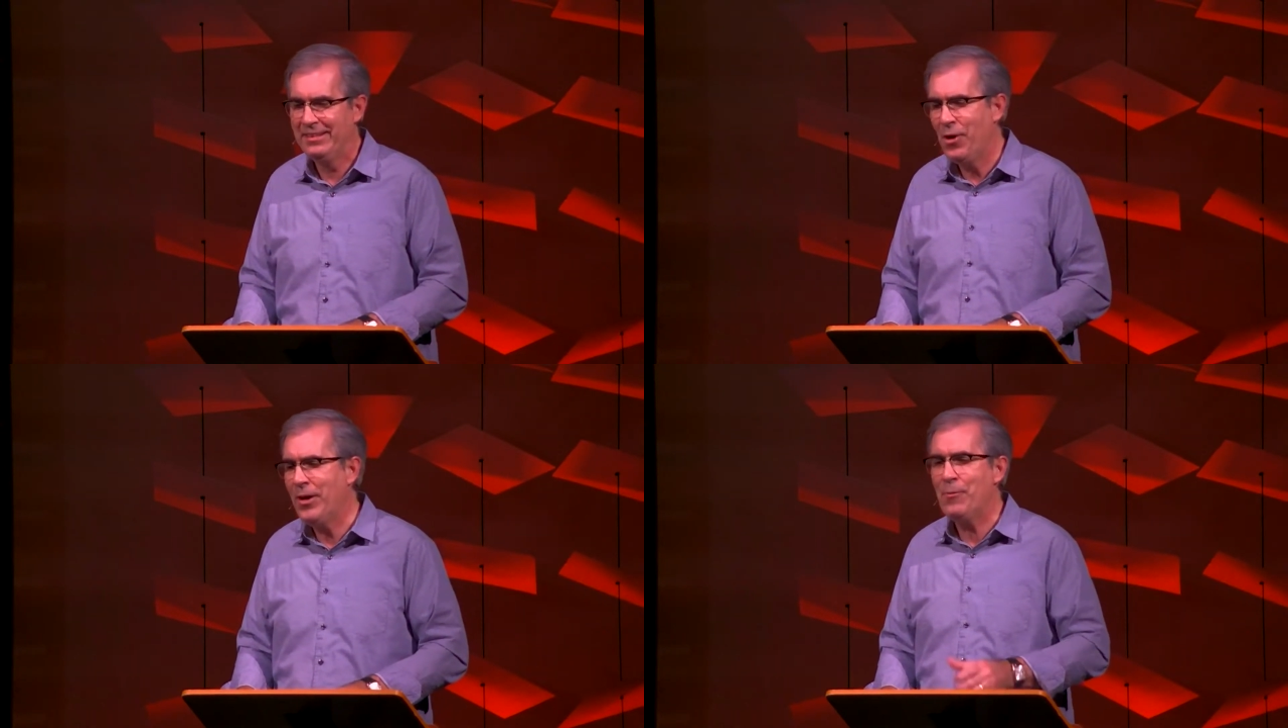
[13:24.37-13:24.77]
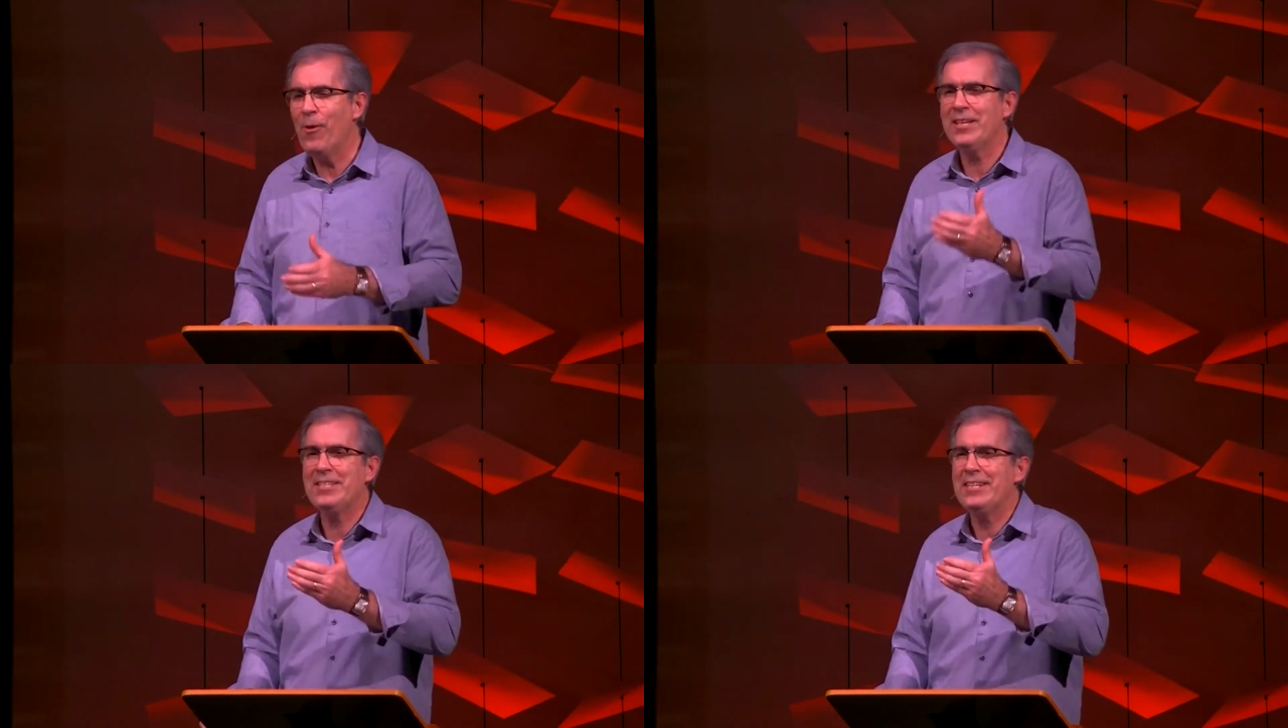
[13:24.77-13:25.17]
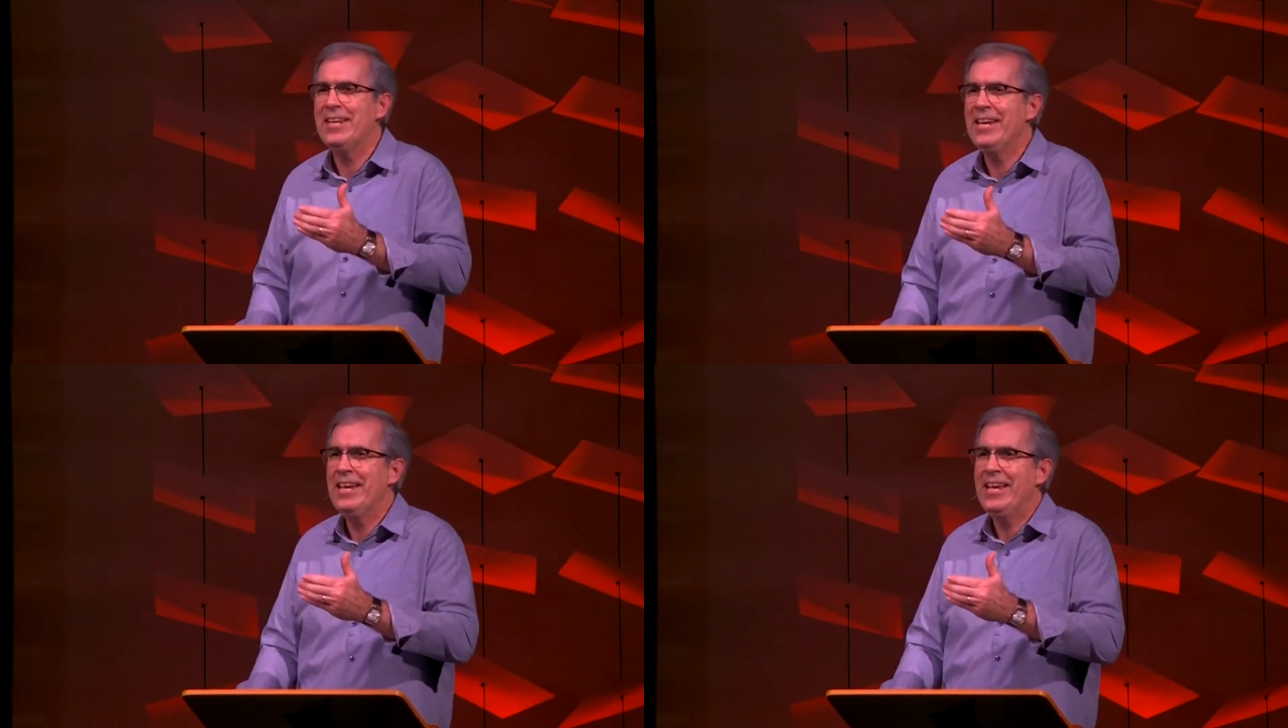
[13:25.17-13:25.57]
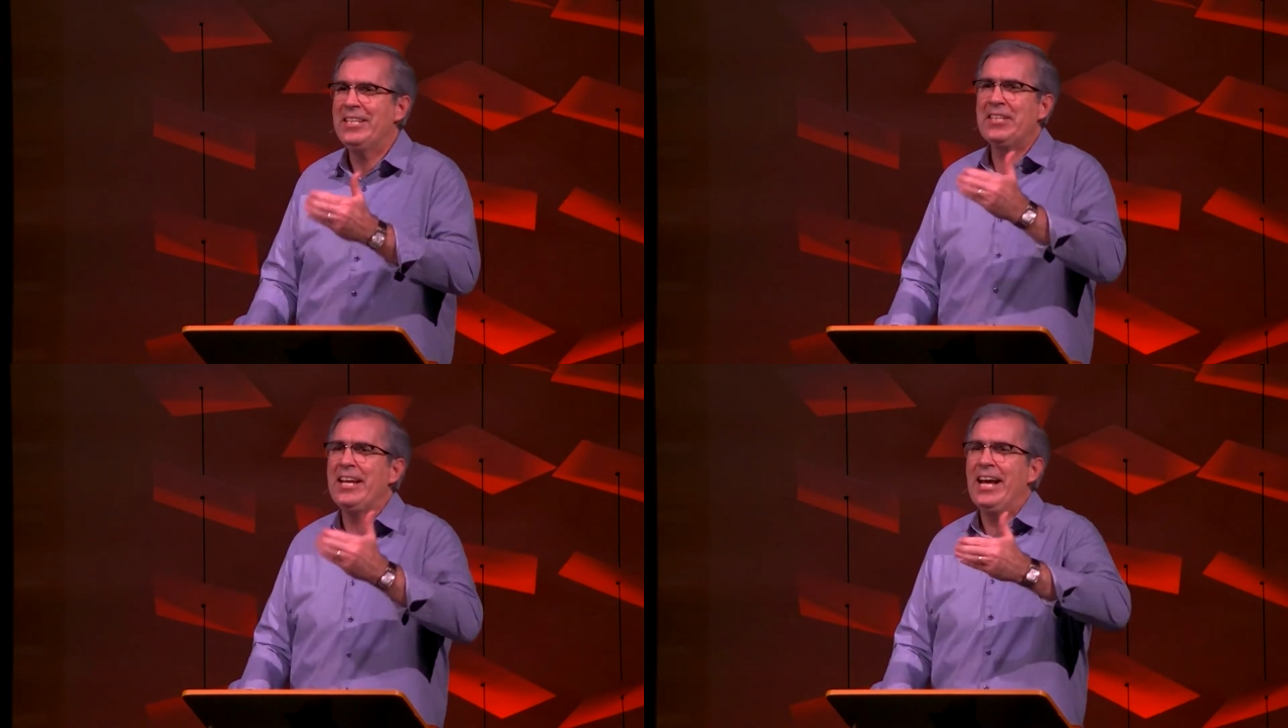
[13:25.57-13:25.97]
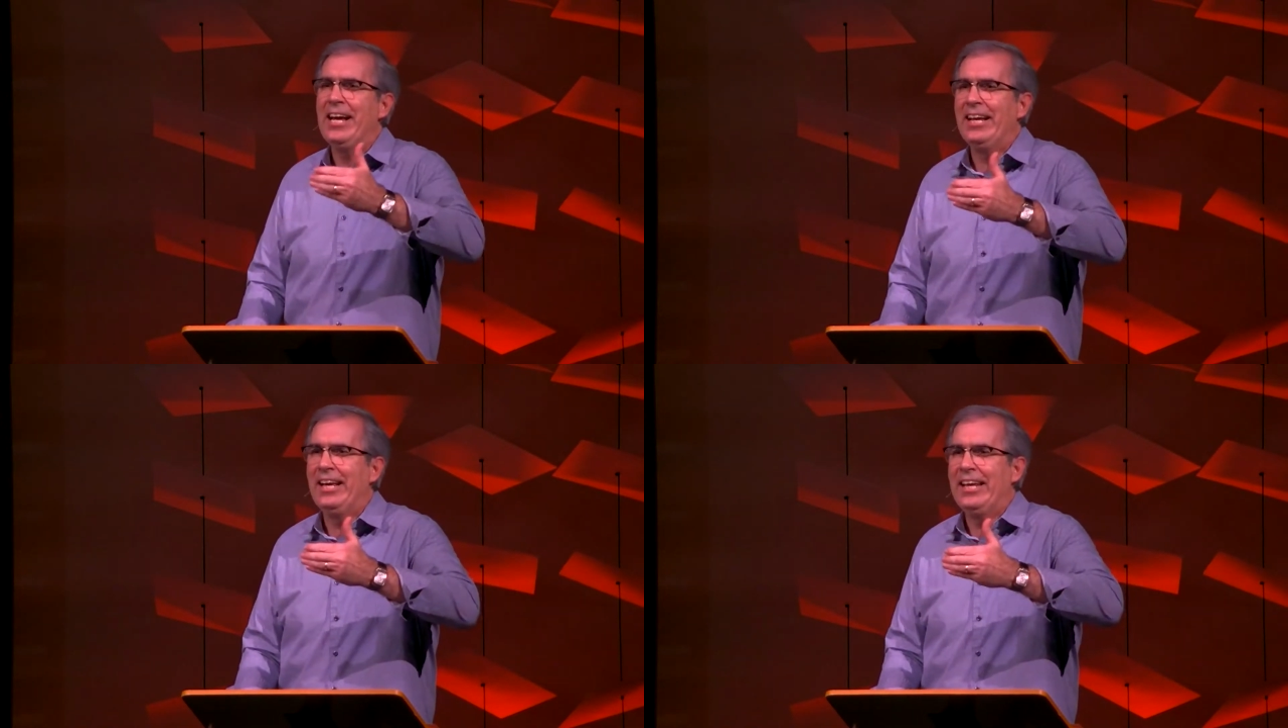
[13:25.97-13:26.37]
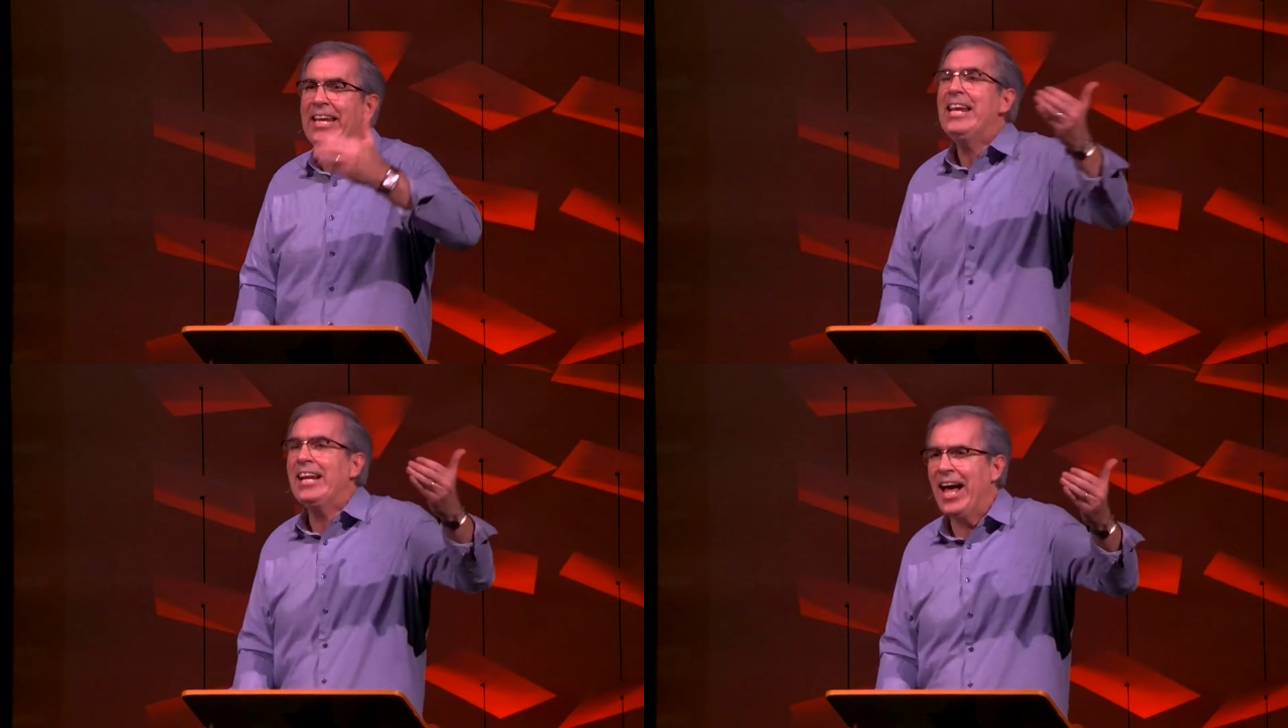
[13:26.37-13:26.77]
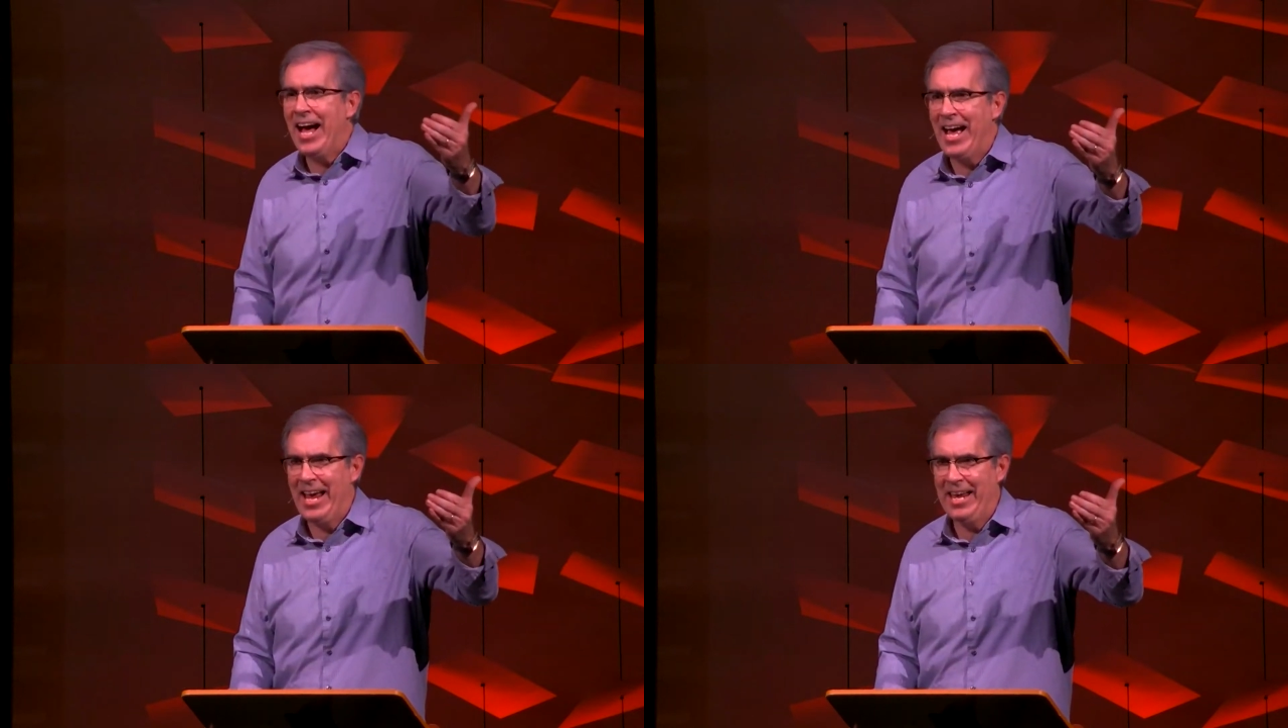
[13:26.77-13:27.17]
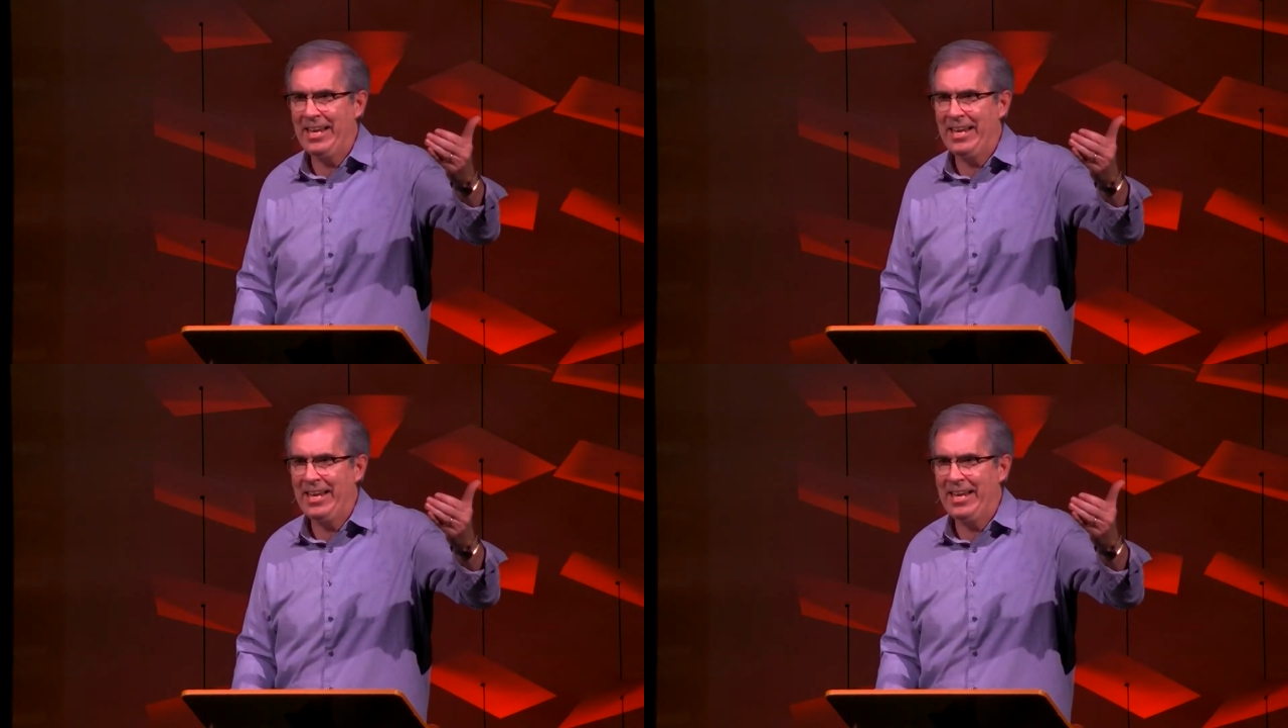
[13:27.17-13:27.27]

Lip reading: No, he wasn't. He said, Eli.